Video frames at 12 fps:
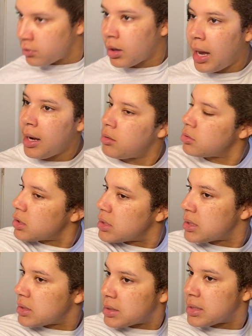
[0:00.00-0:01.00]
I don't
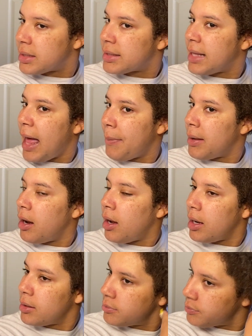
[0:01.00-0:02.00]
just slap it
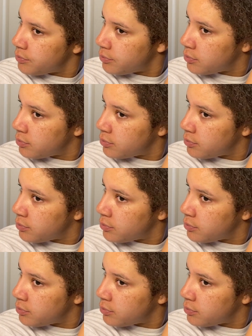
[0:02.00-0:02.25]
on.